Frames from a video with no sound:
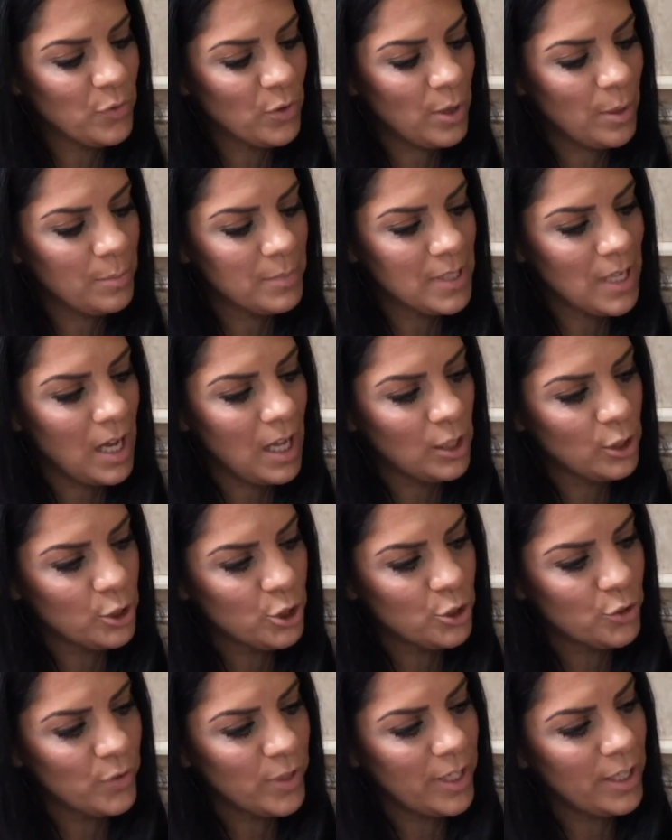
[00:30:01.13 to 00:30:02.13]
from Dollar
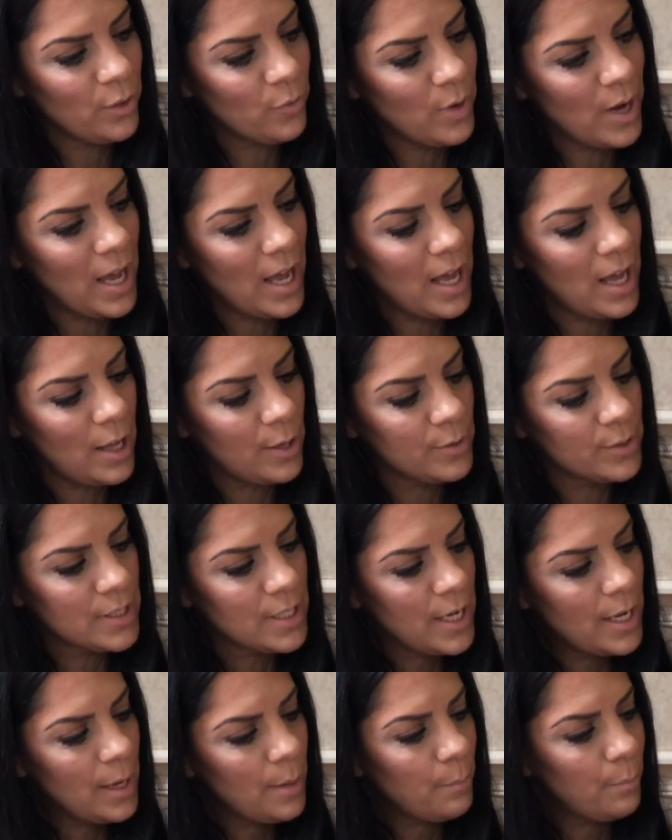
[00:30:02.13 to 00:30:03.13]
Tree around,
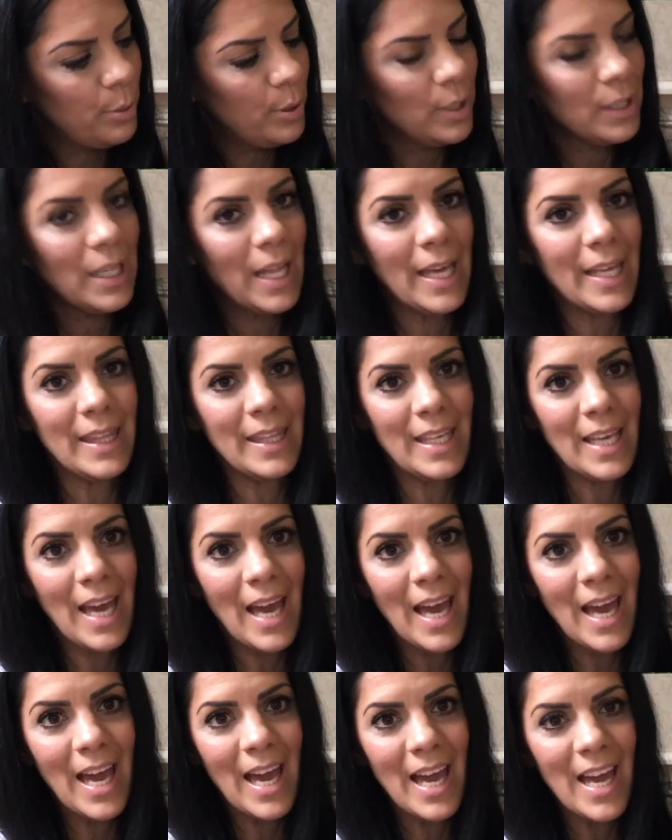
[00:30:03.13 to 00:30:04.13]
put like the
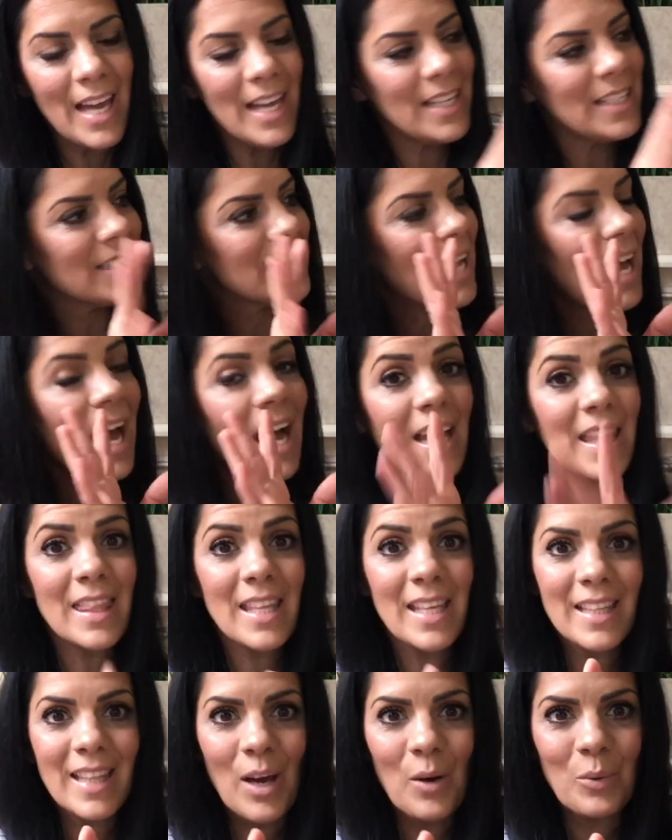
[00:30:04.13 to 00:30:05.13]
eggs. I
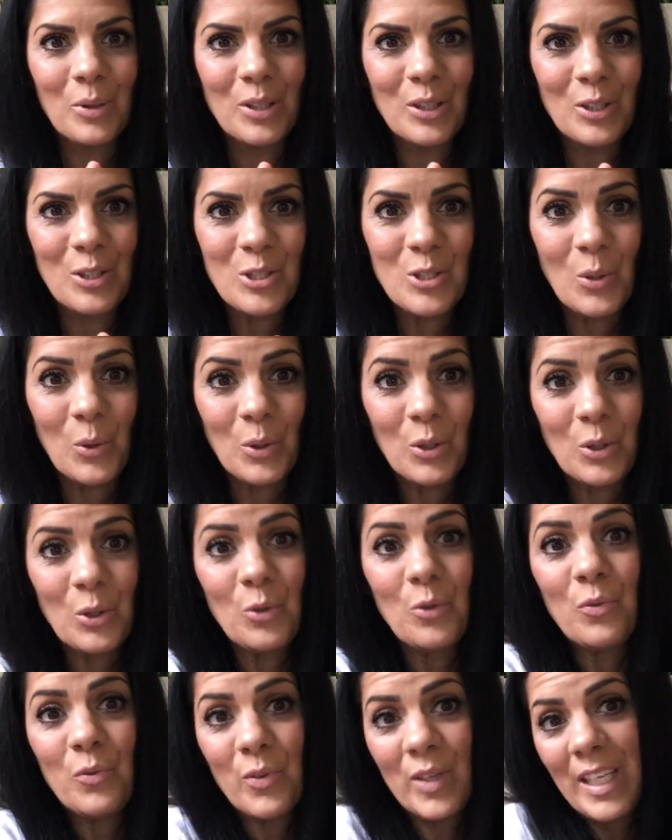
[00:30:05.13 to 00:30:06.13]
think that would look so
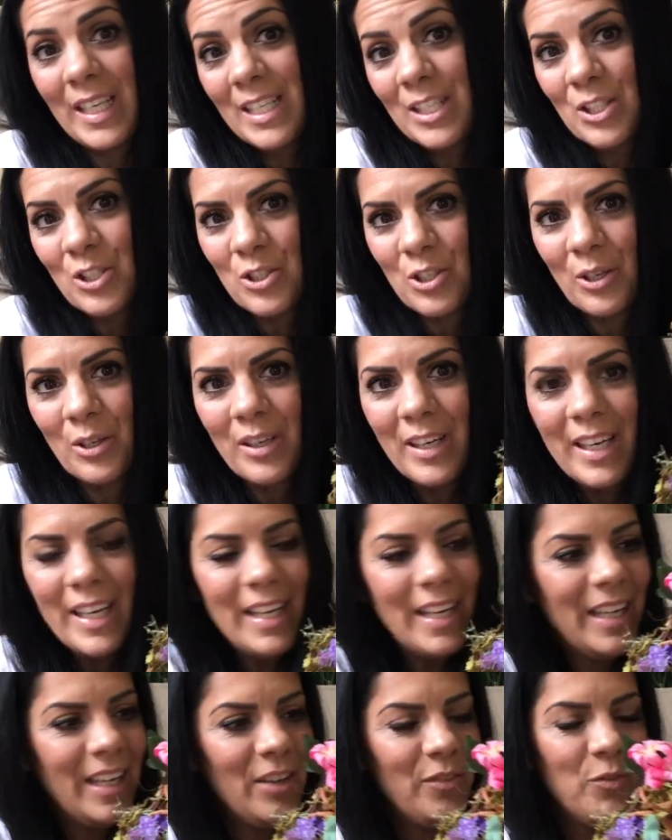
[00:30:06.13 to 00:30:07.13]
cute for Easter
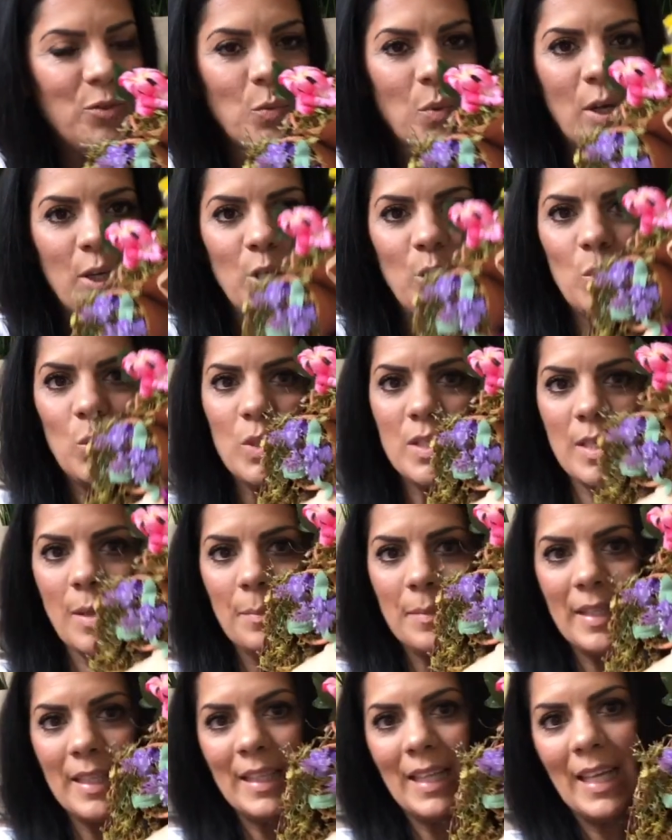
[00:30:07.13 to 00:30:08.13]
if you want to use
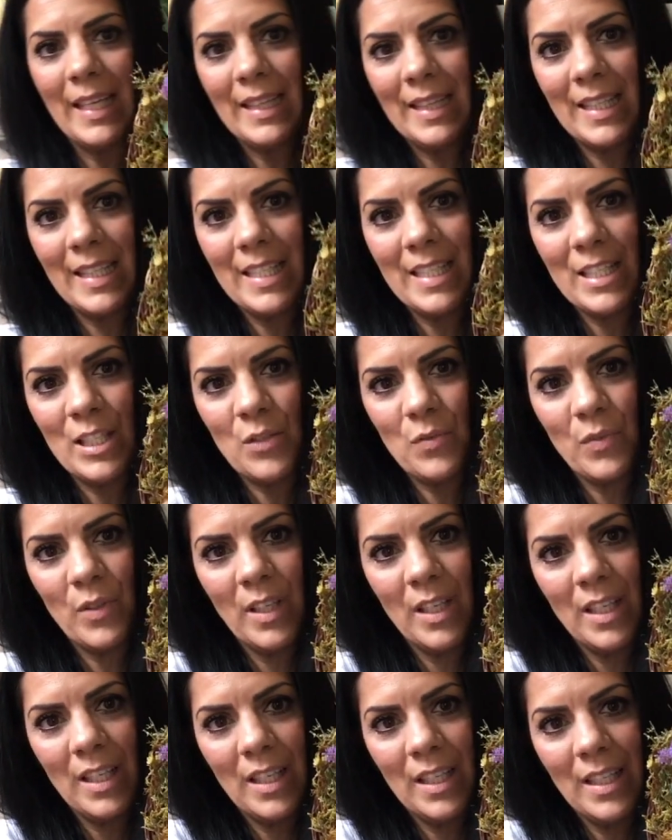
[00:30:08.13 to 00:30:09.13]
something like this
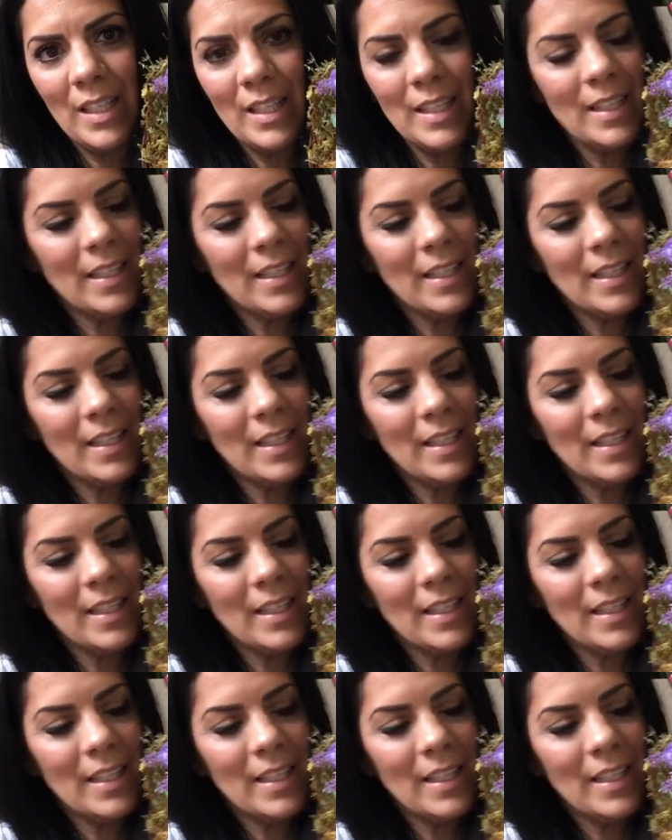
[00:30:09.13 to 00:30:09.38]
for